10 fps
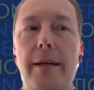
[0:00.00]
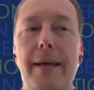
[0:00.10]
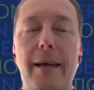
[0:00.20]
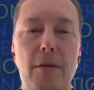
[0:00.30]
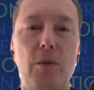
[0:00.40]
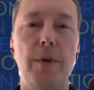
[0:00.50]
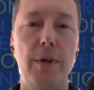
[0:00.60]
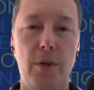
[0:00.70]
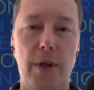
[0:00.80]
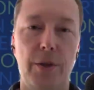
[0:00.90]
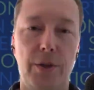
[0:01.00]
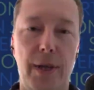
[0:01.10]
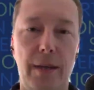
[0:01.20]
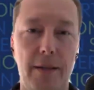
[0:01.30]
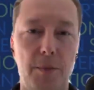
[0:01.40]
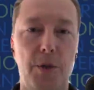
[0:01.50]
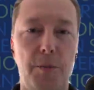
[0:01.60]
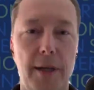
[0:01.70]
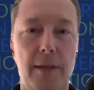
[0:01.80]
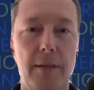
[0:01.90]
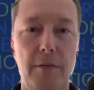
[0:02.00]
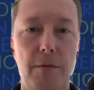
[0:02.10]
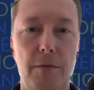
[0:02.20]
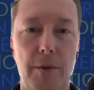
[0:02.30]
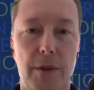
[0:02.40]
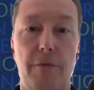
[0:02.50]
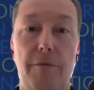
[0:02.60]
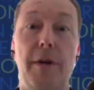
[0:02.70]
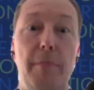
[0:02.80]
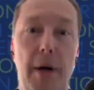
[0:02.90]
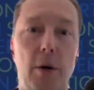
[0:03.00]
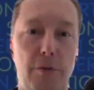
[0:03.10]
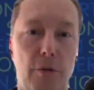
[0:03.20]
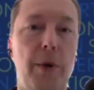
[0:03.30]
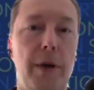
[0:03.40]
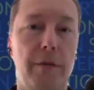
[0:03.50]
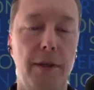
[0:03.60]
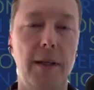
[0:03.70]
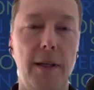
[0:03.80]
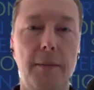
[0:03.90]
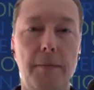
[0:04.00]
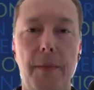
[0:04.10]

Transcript: get the reader to understand this perspective, which is a very powerful way of thinking.